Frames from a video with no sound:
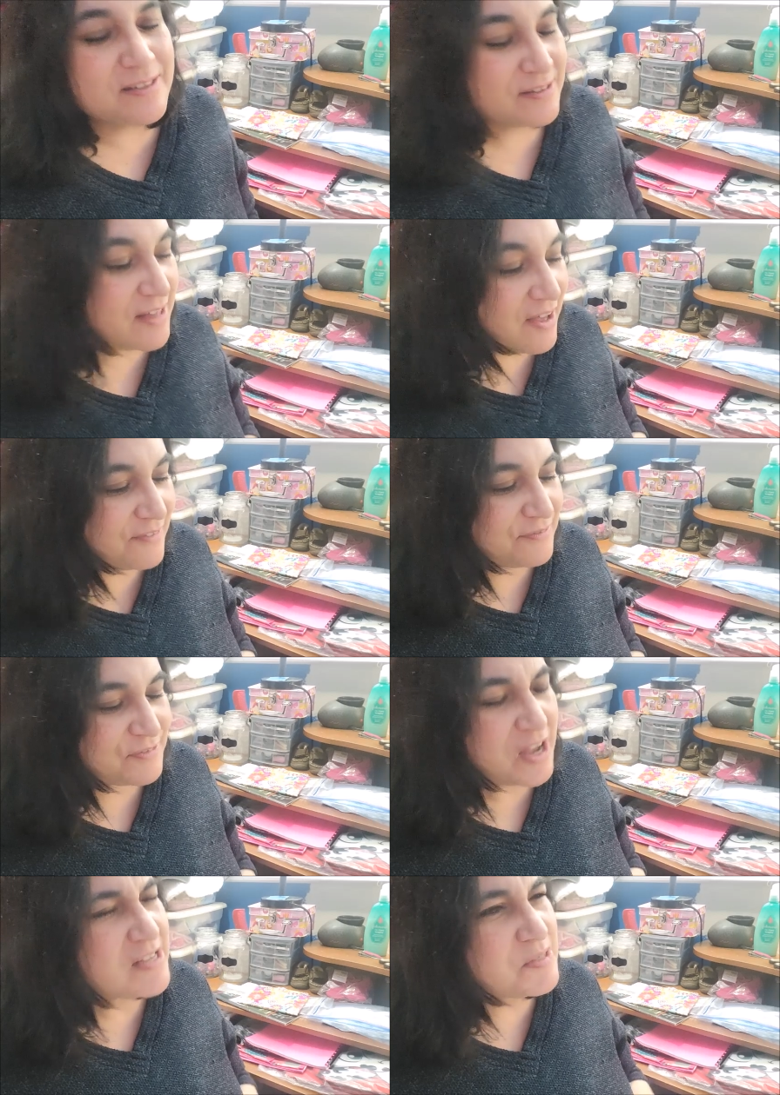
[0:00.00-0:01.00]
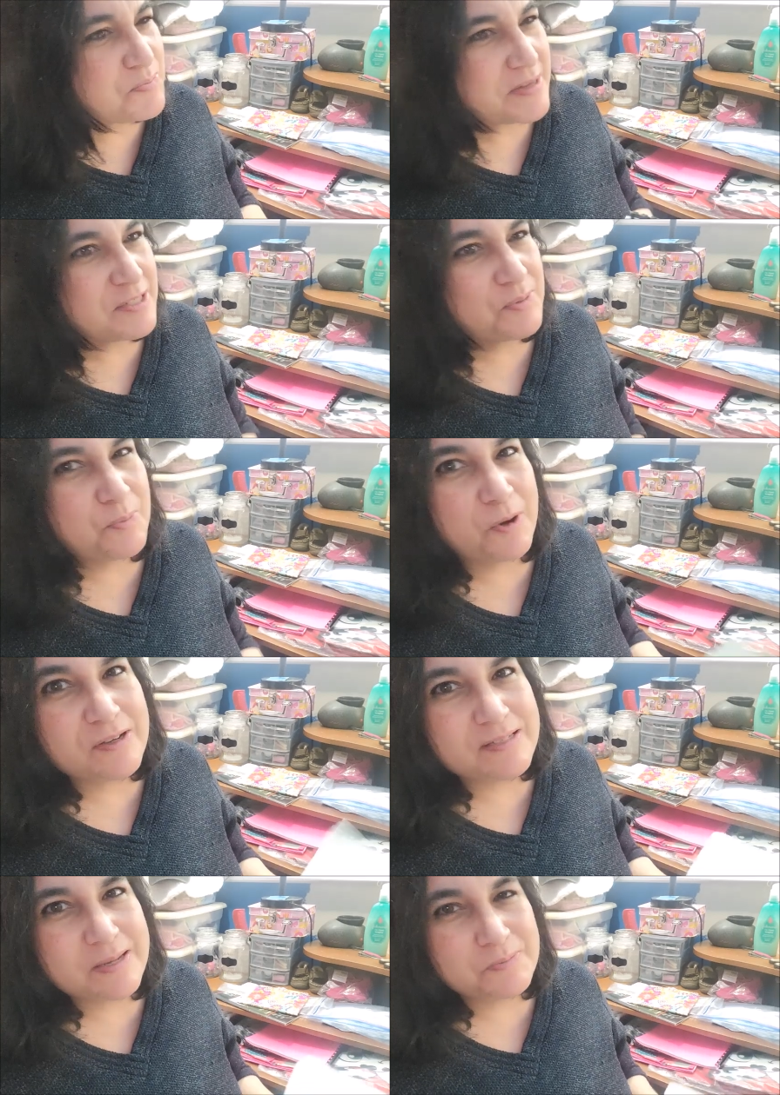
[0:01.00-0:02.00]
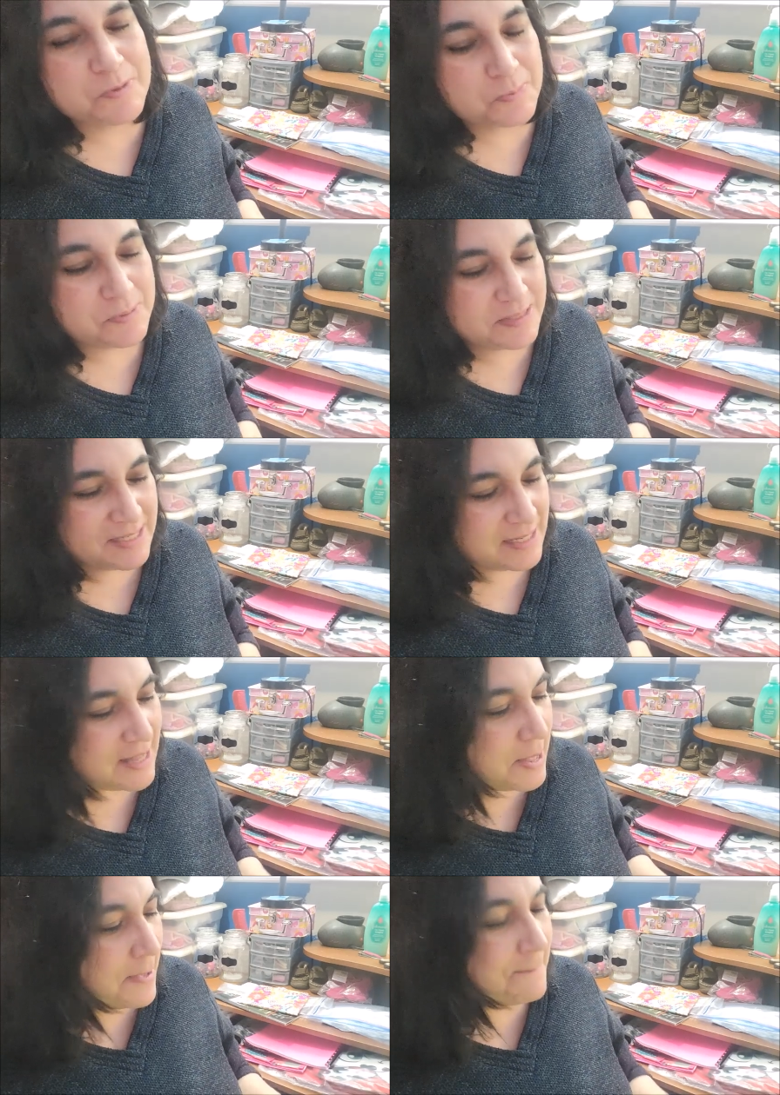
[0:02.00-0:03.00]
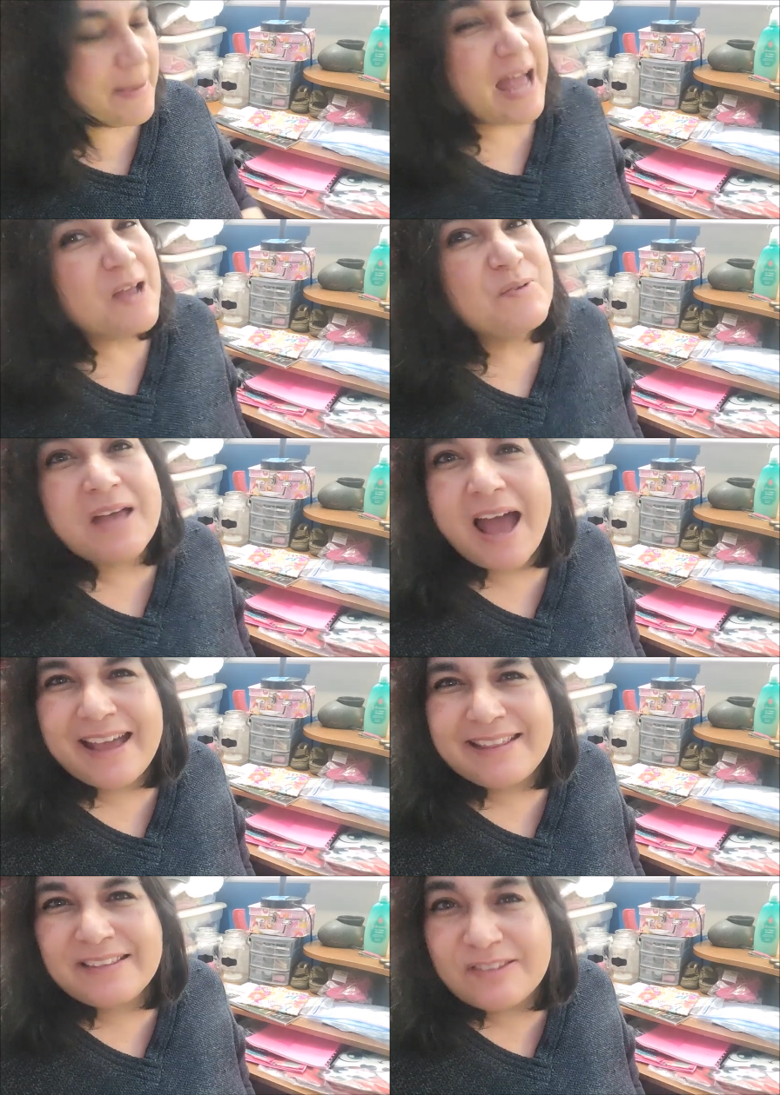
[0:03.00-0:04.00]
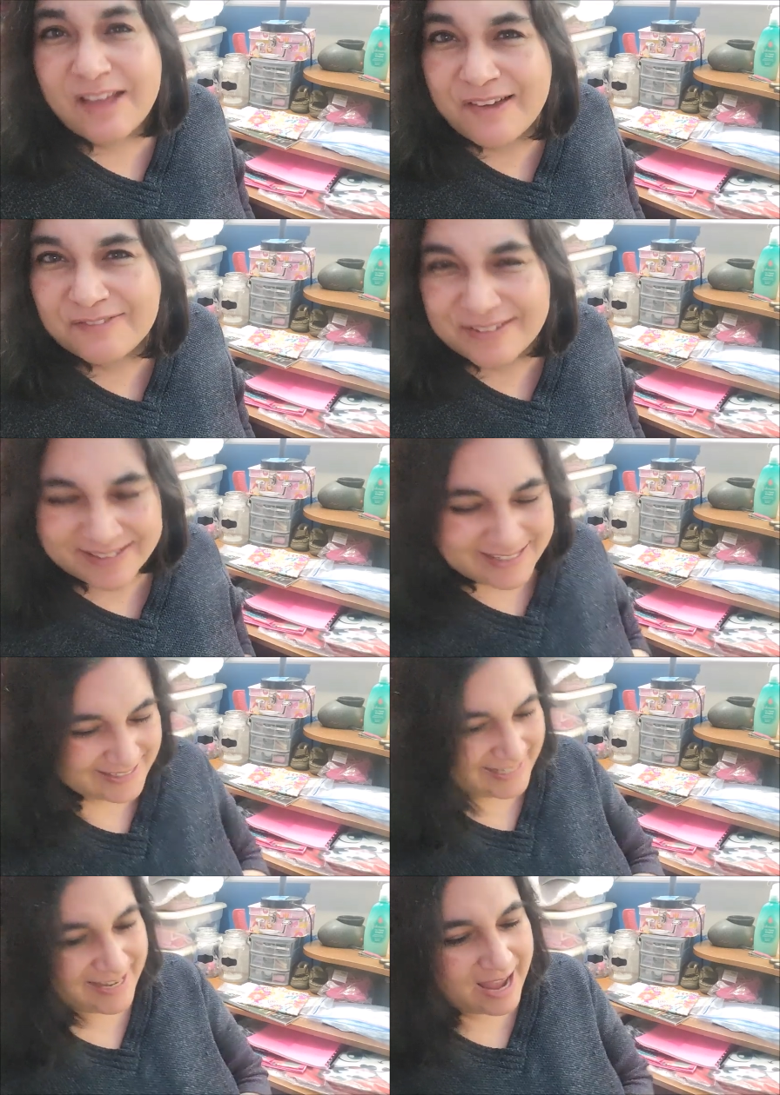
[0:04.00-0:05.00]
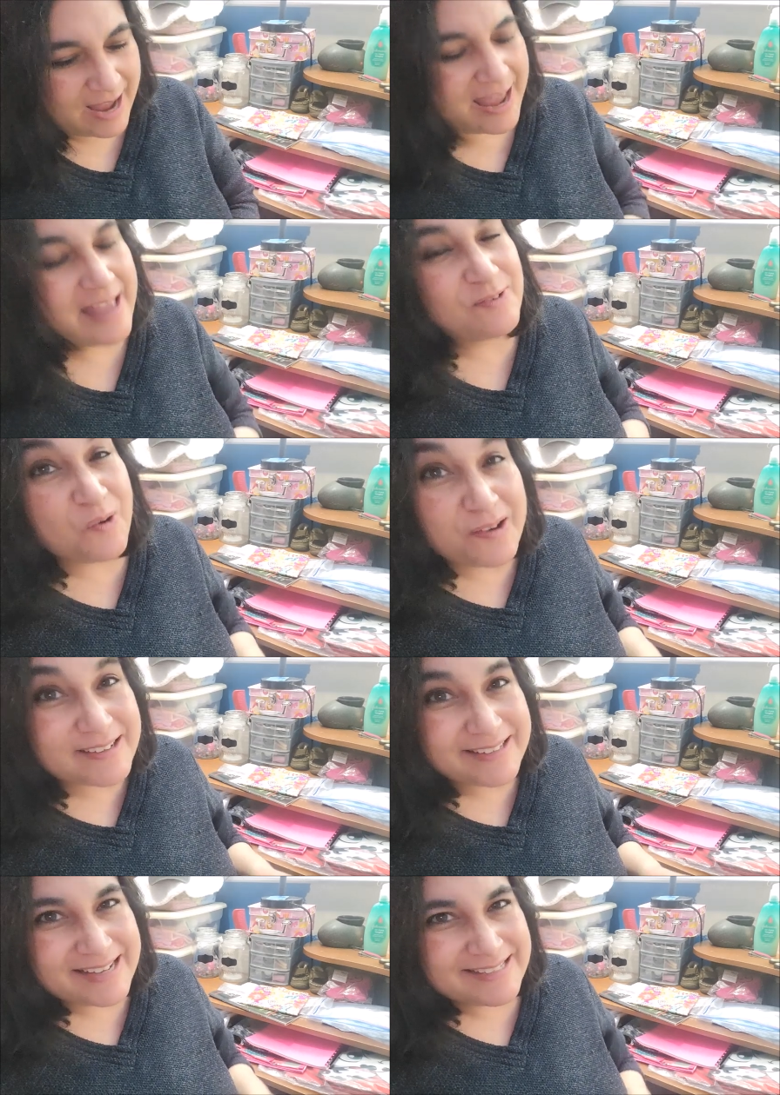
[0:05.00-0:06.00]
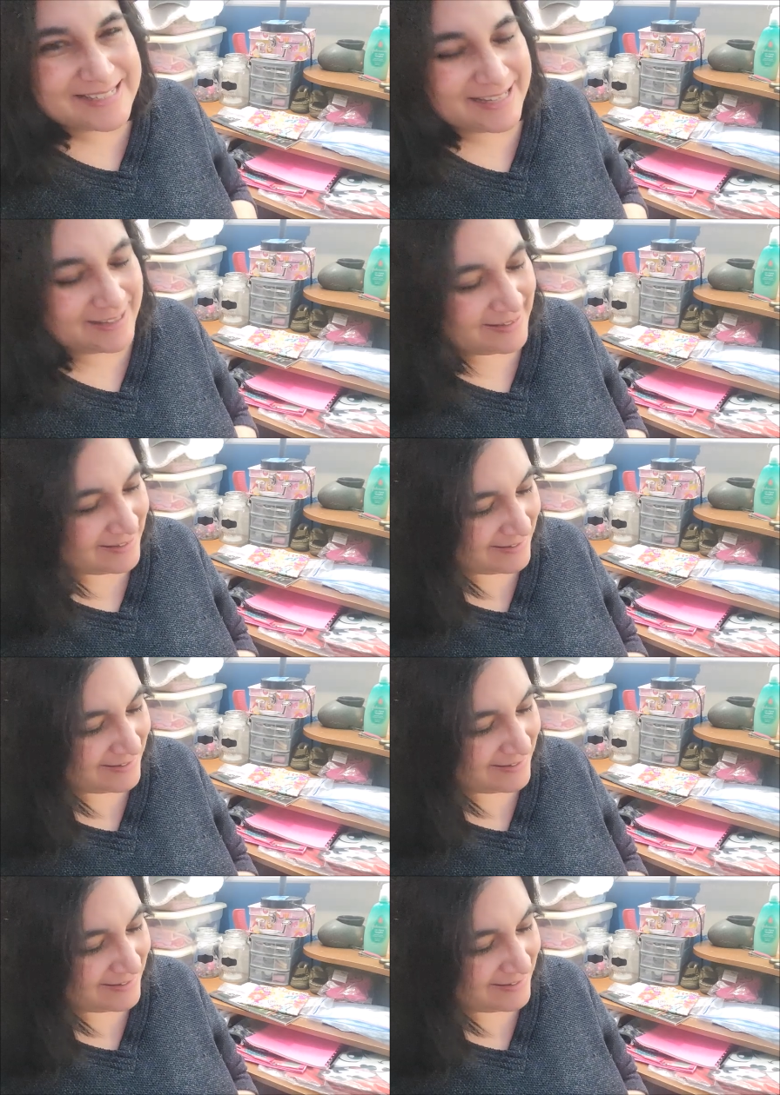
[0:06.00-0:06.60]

to love, not as much anymore because I'm so busy, but I, I love cleaning and organizing.